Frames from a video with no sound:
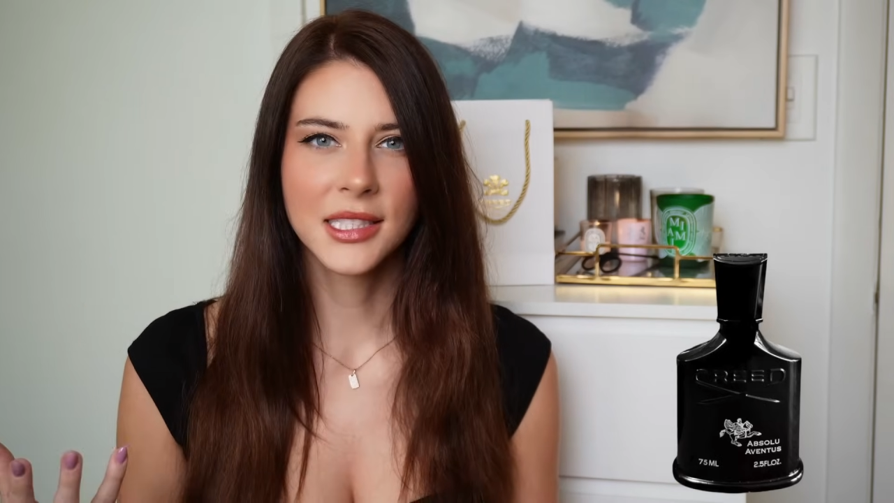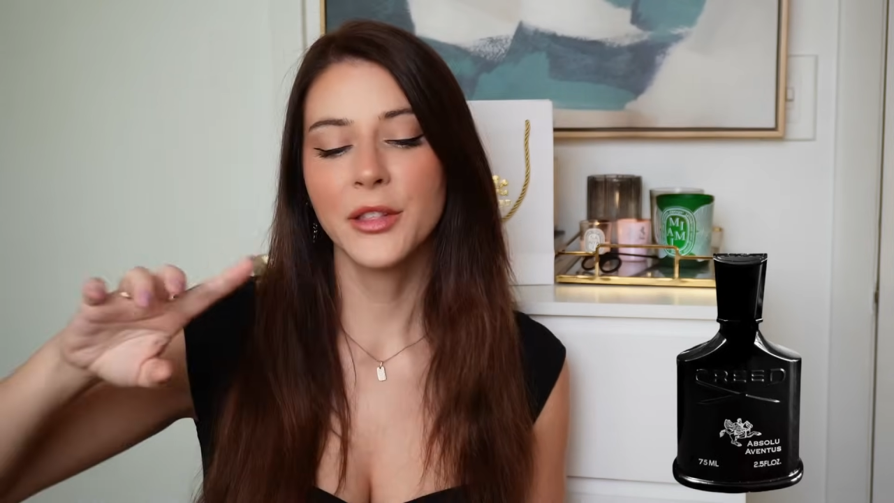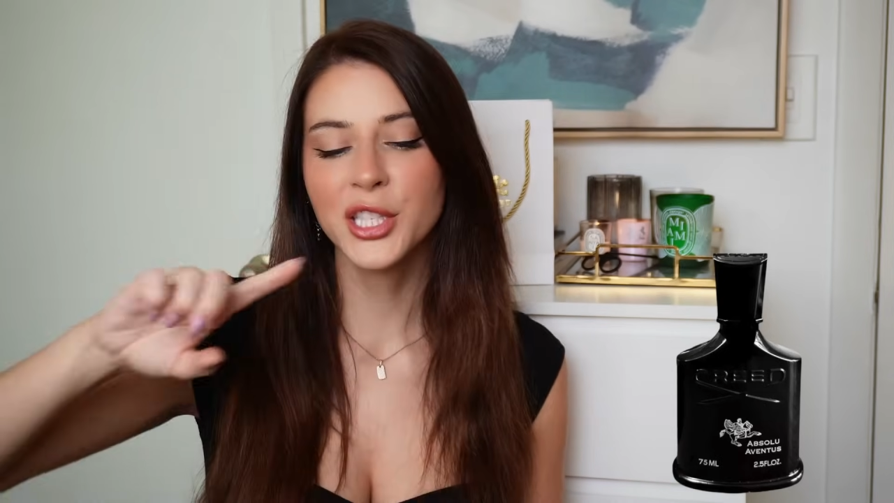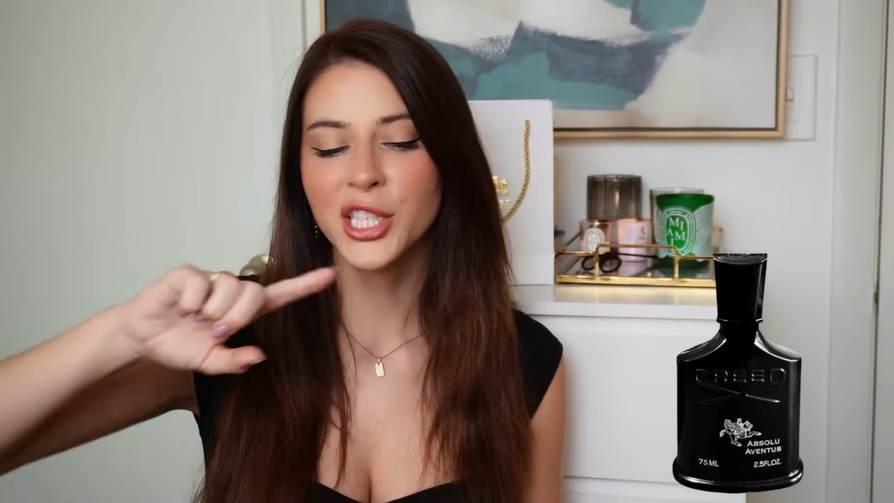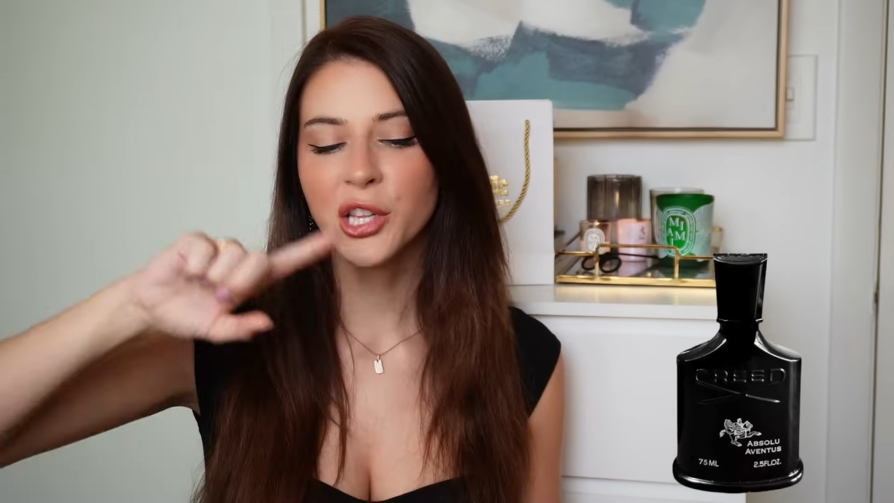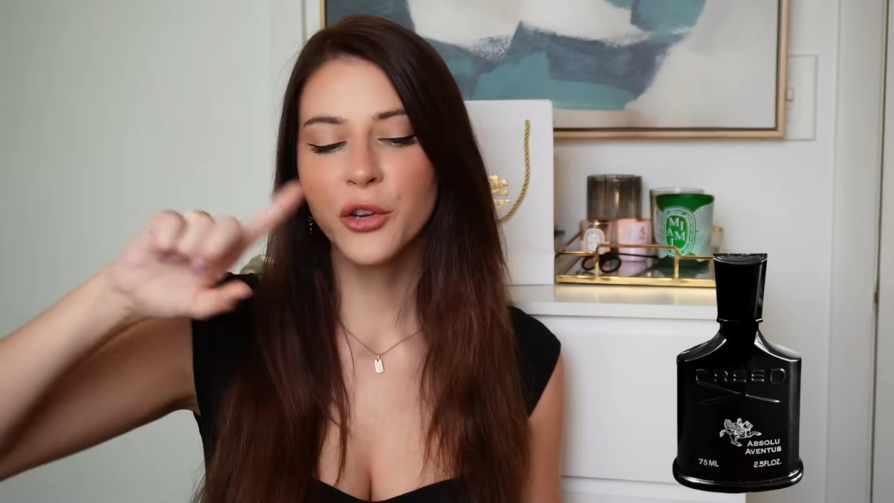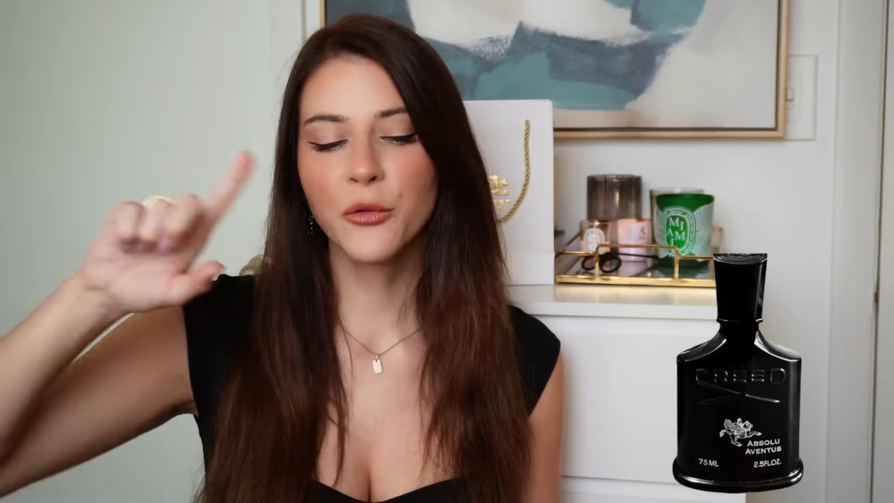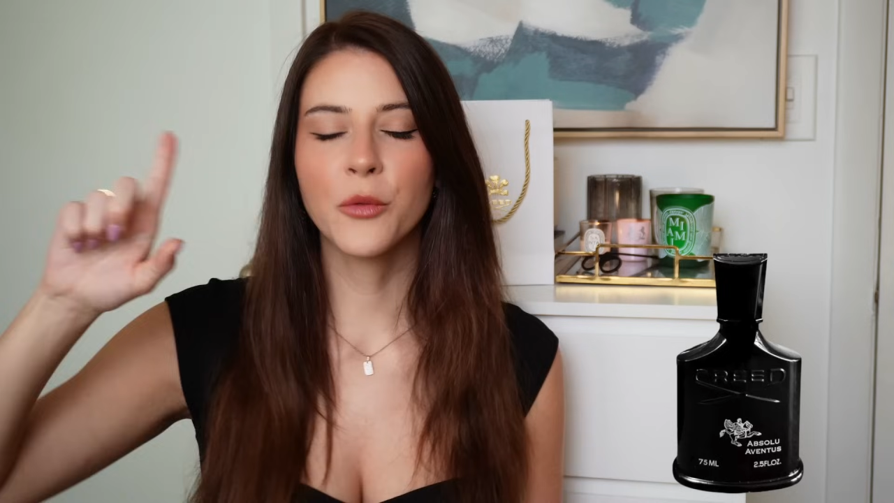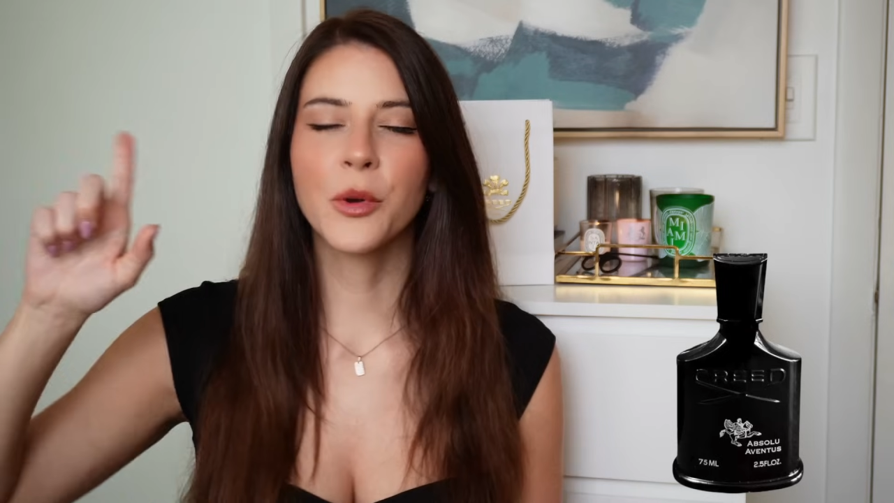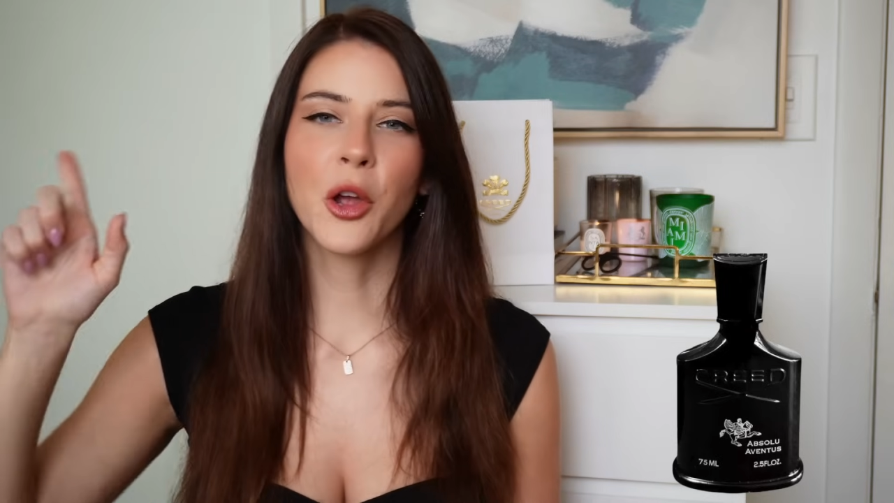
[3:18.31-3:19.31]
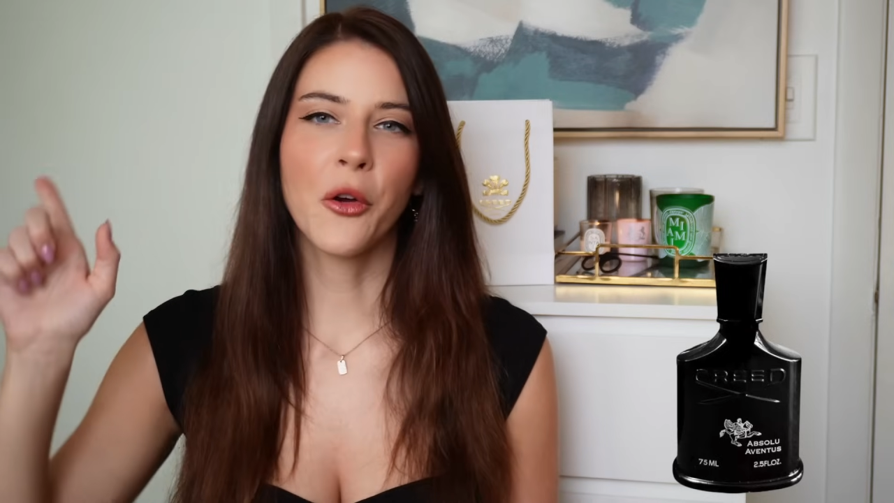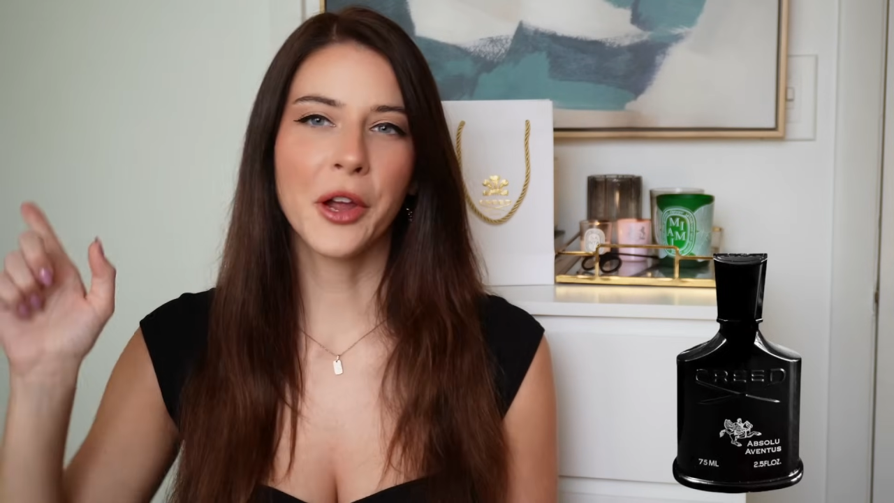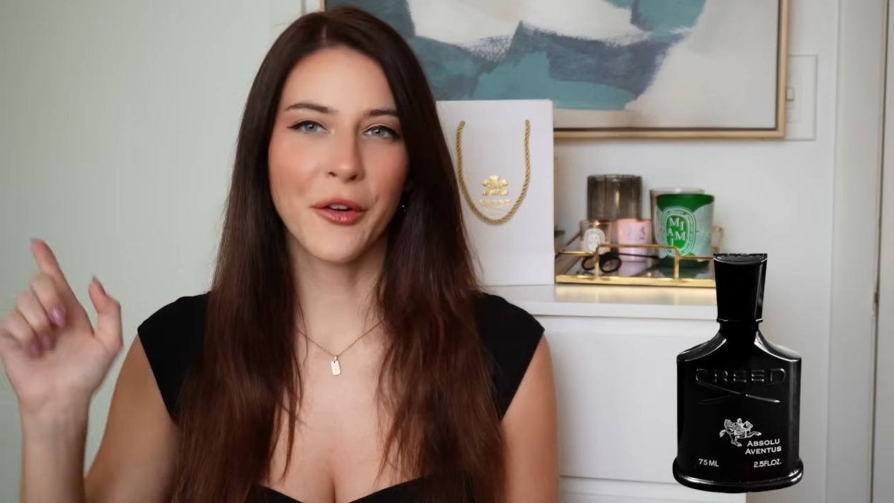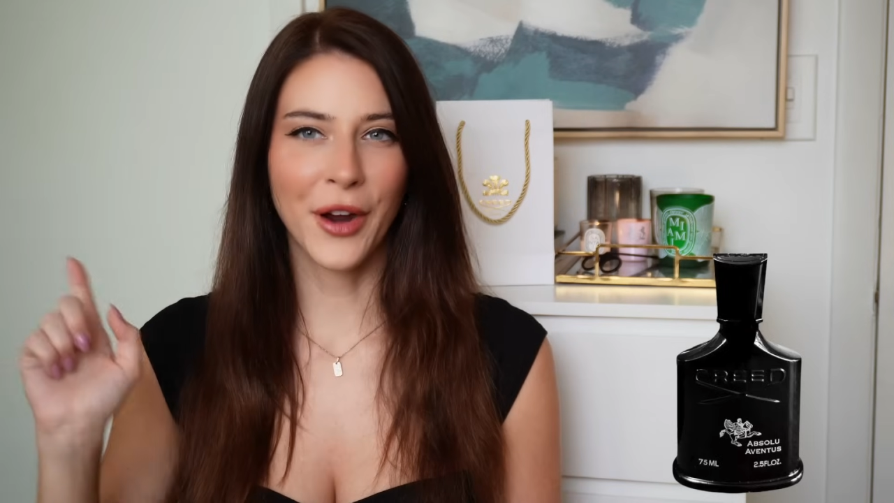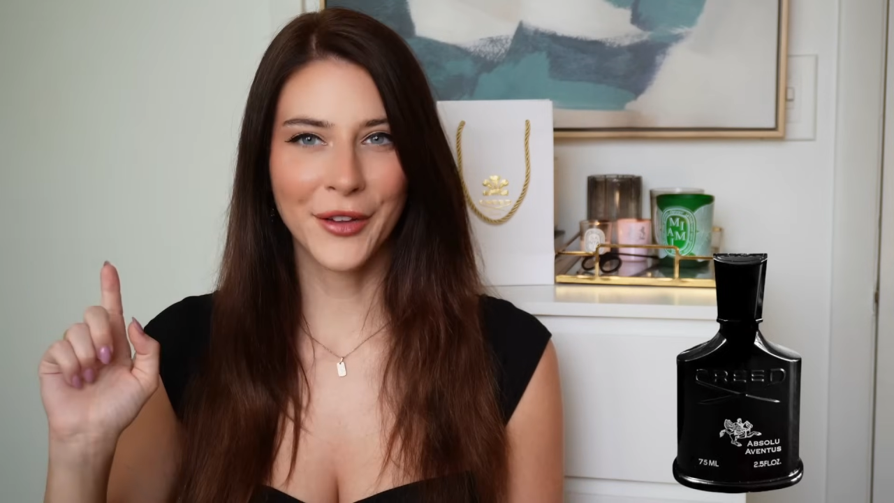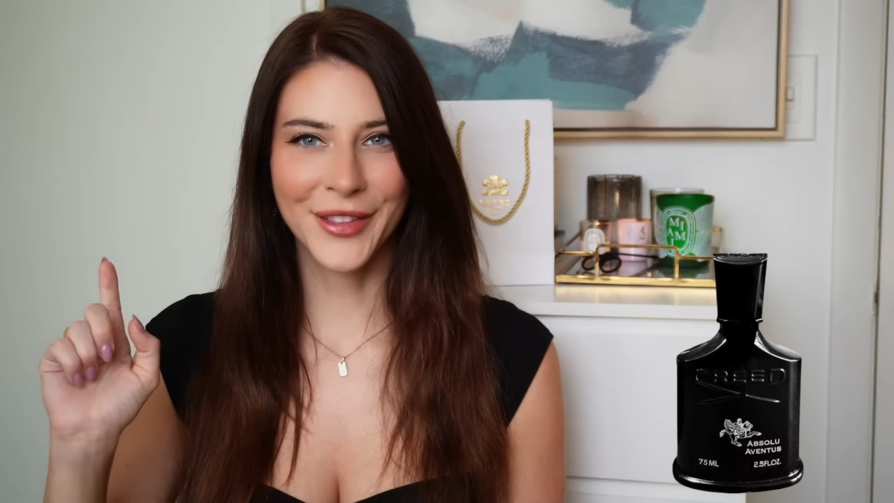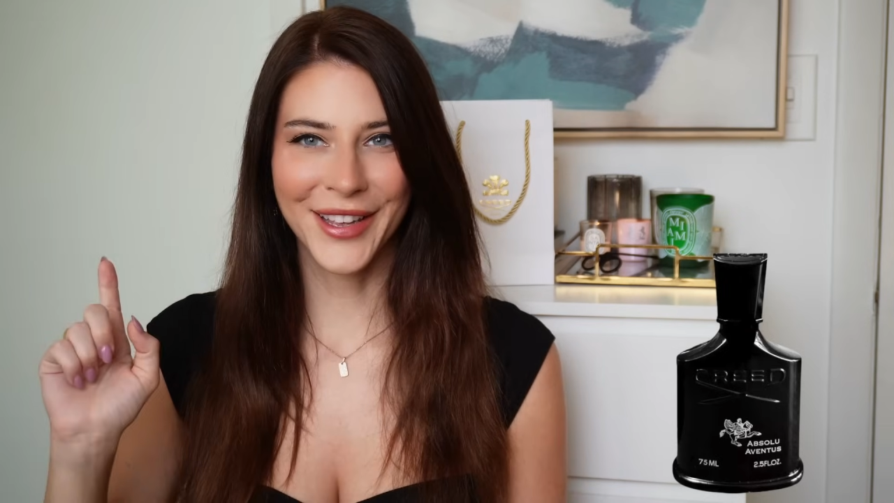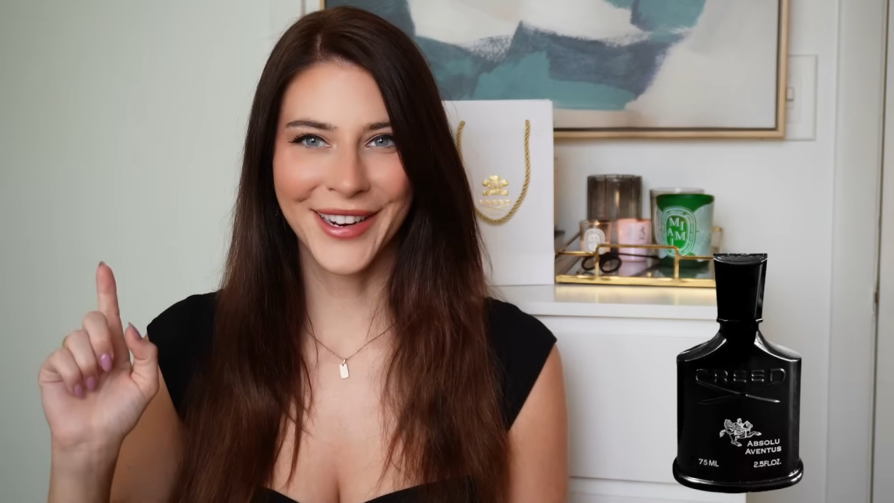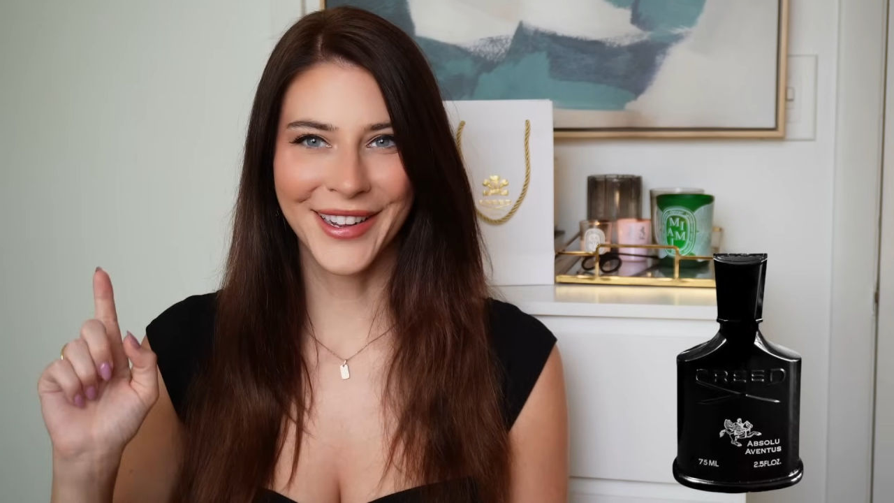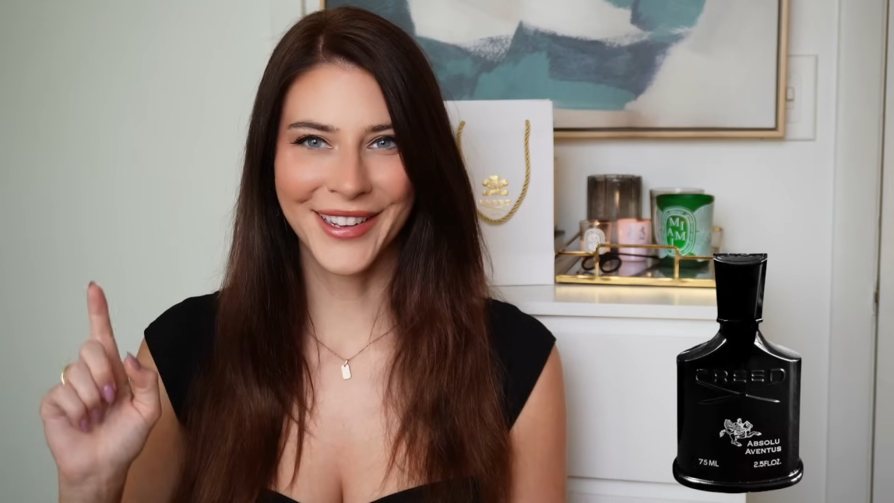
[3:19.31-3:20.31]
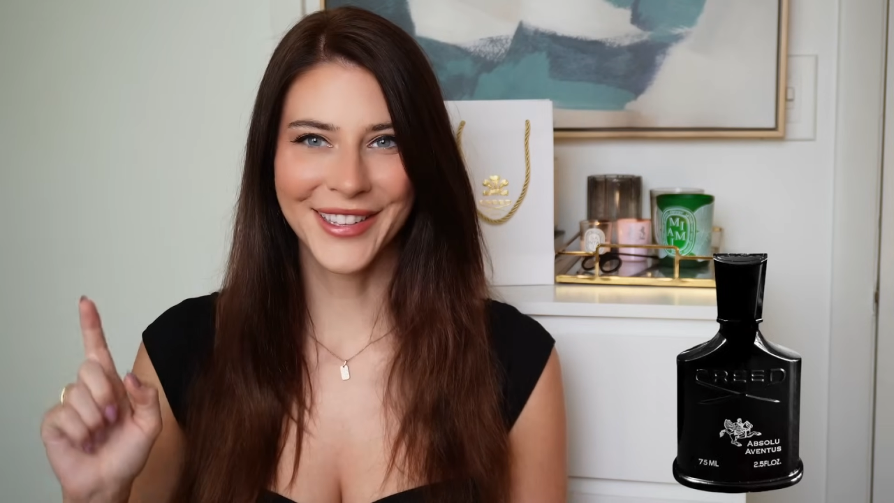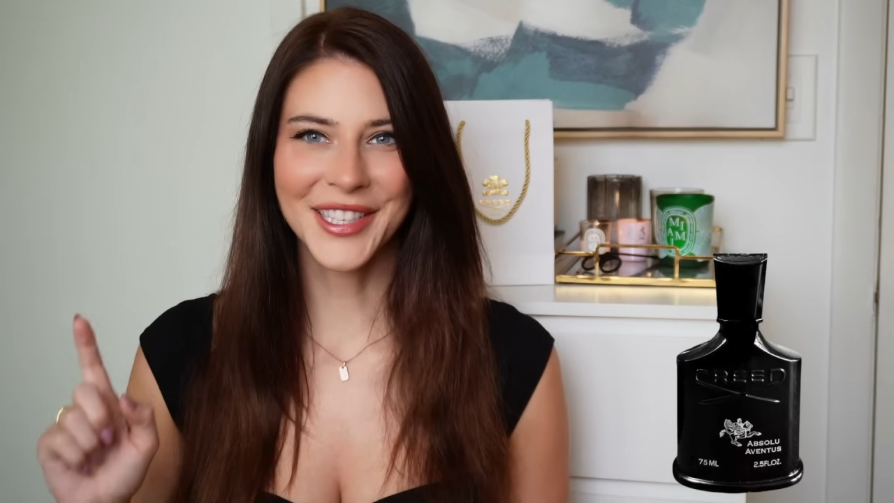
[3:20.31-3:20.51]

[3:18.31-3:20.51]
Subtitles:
And there's another rumor going around that